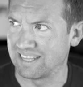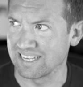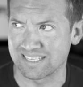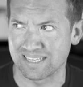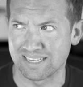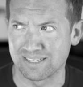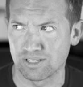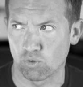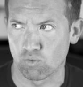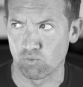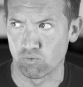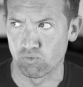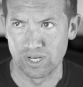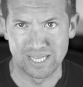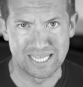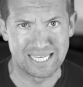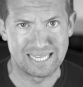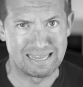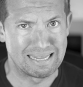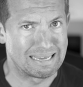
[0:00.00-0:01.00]
this is a
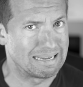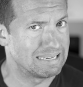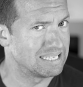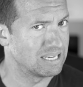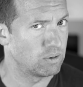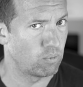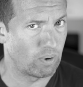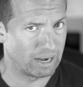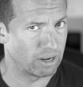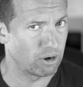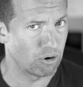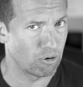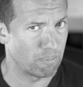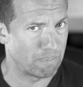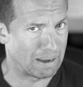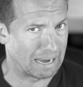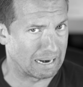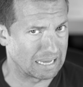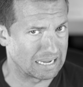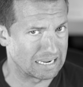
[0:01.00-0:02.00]
really lazy way to go
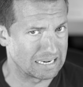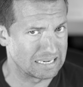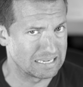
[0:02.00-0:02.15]
about it.